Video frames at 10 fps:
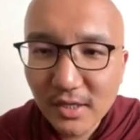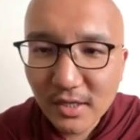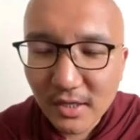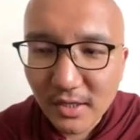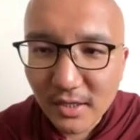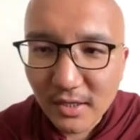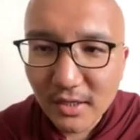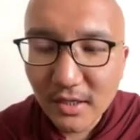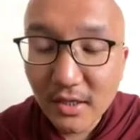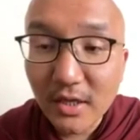uh,
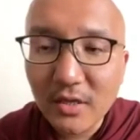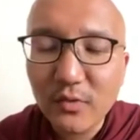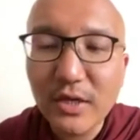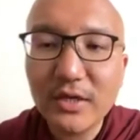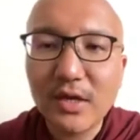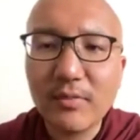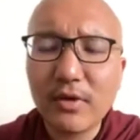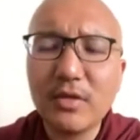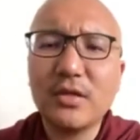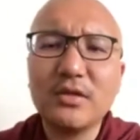in Vietnam,
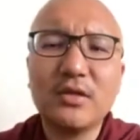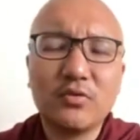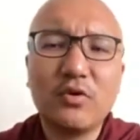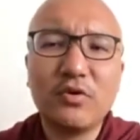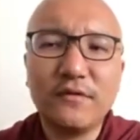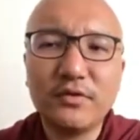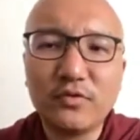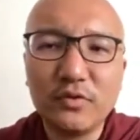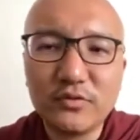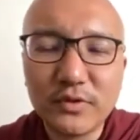I think in all over the
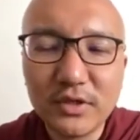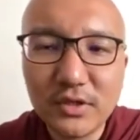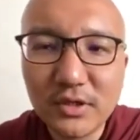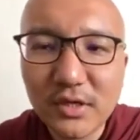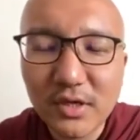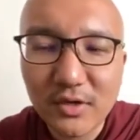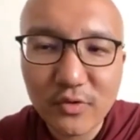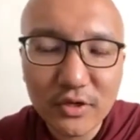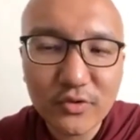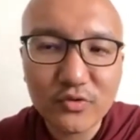world, we are
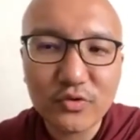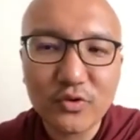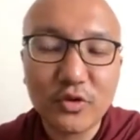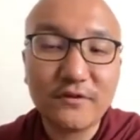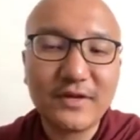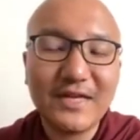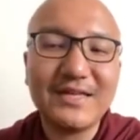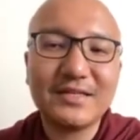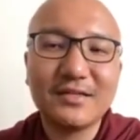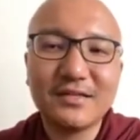going through a lot of
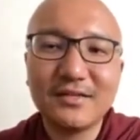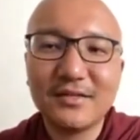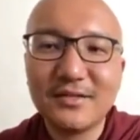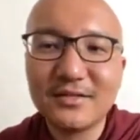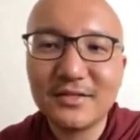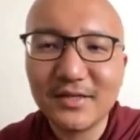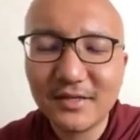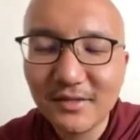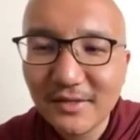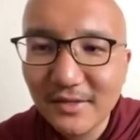heat. There's a uh,
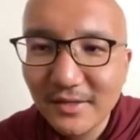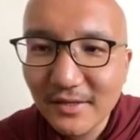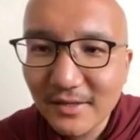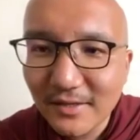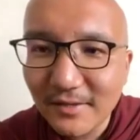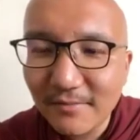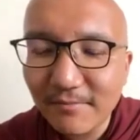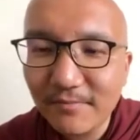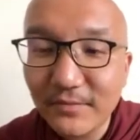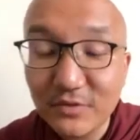
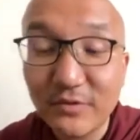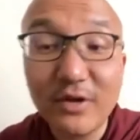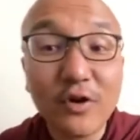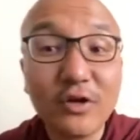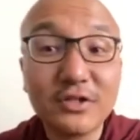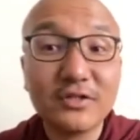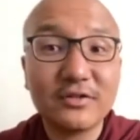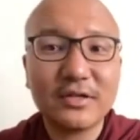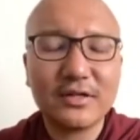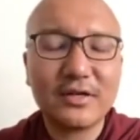um, it's very hot,
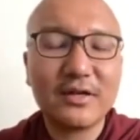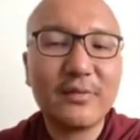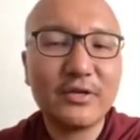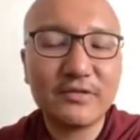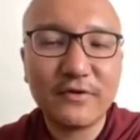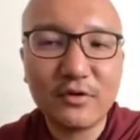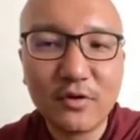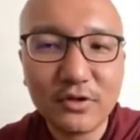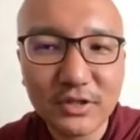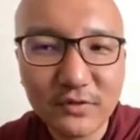and the climate is very
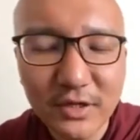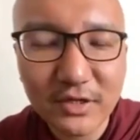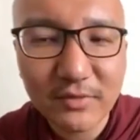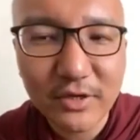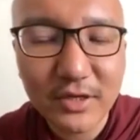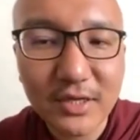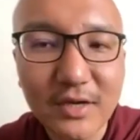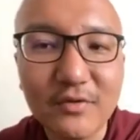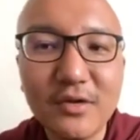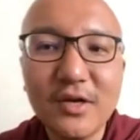hot in Vietnam right
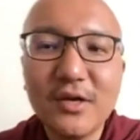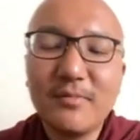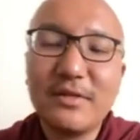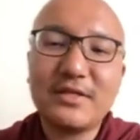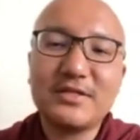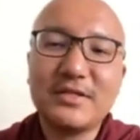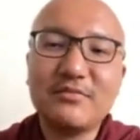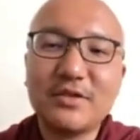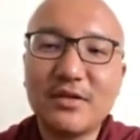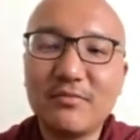now. But at the same
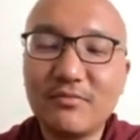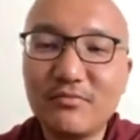time,